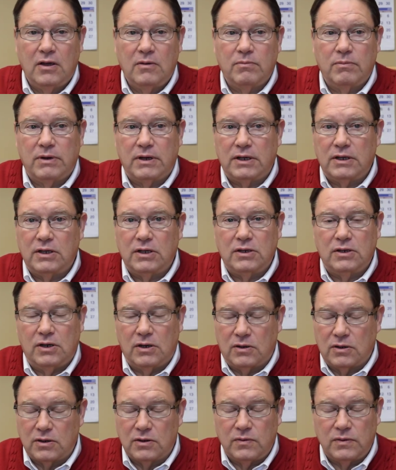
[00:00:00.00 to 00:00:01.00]
but you
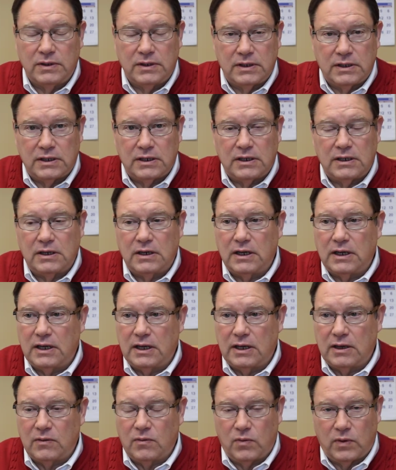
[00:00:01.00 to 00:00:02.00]
don't go in there
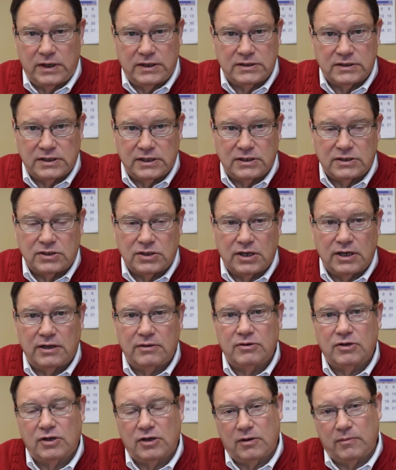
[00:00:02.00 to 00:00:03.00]
and waste their
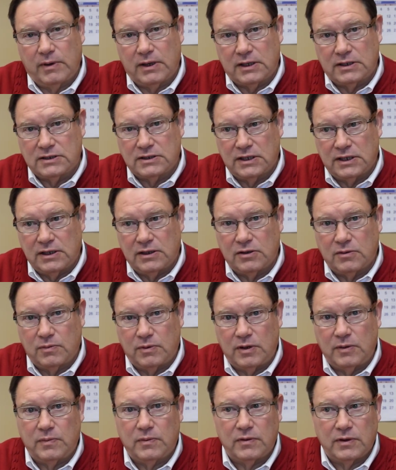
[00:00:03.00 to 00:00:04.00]
time trying to make a sale to
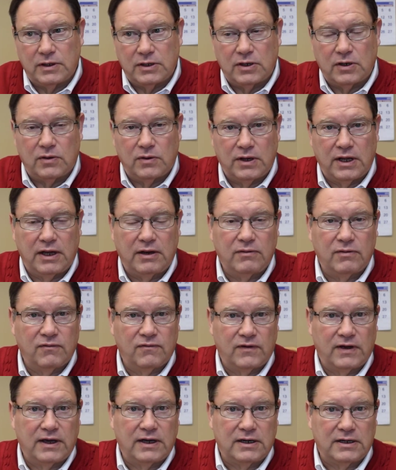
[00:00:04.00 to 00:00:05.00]
people that don't have the
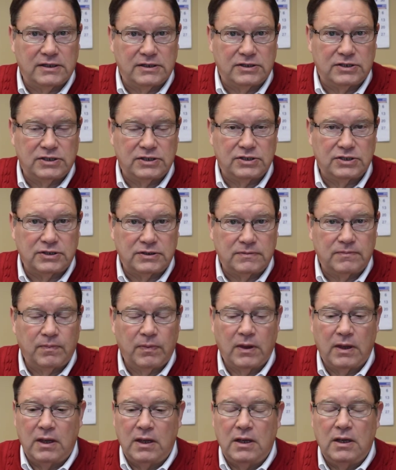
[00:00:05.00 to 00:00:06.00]
final decision.
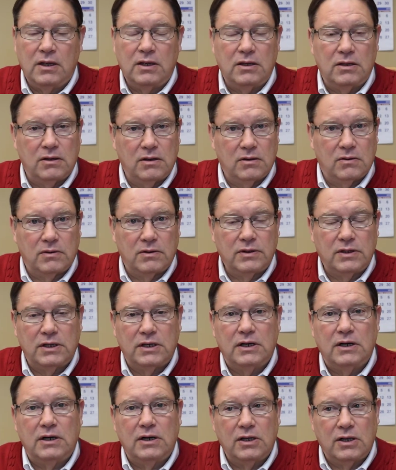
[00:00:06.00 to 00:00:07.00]
You go in
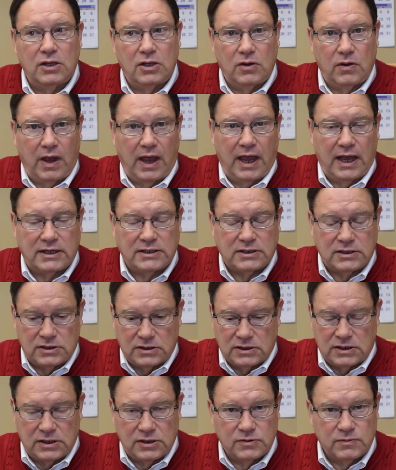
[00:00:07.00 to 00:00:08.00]
there, you ask,
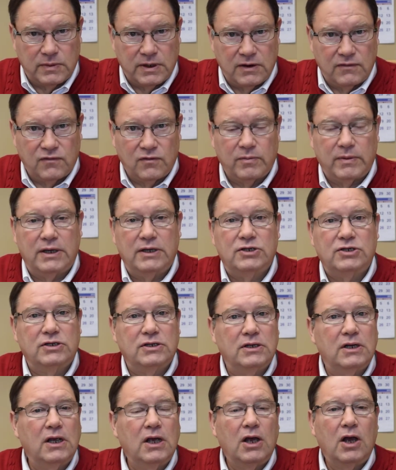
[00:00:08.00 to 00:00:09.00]
here's my
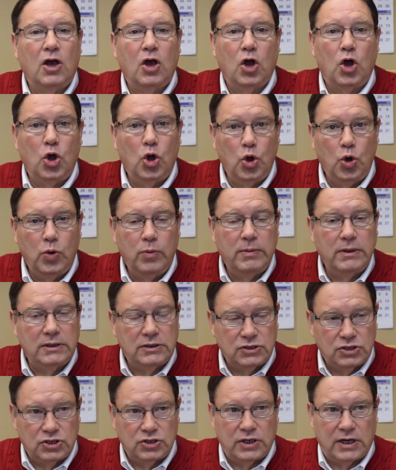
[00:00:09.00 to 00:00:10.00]
information, whom
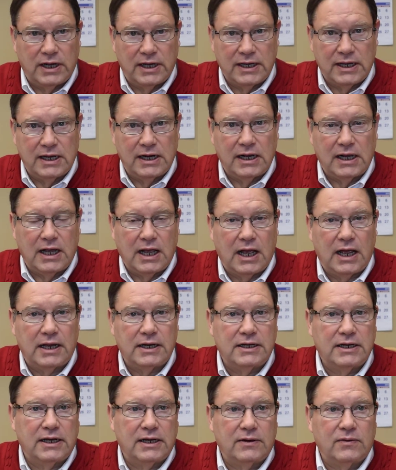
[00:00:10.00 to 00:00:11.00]
should I get in
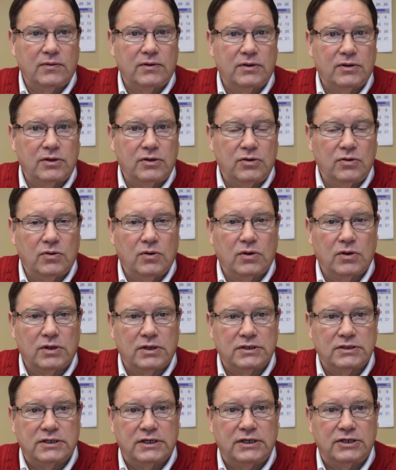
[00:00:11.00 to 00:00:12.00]
contact with in your
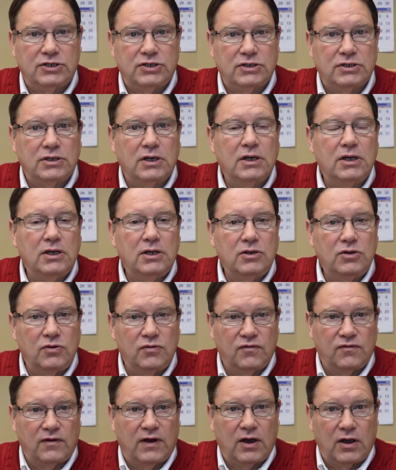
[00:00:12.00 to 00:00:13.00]
organization to
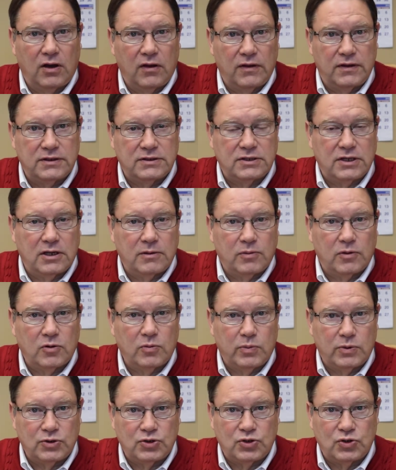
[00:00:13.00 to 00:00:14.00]
follow this up or
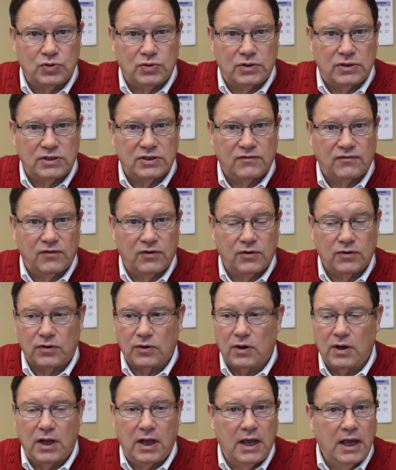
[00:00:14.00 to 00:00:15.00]
pursue this
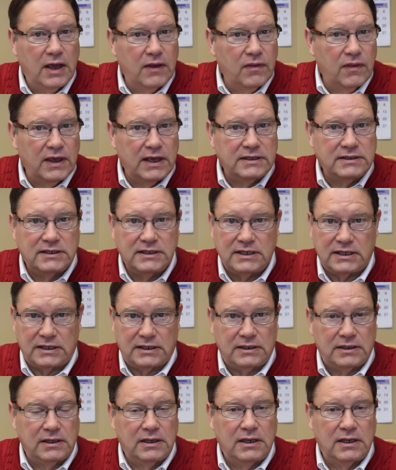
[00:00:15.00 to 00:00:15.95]
further? And that's it.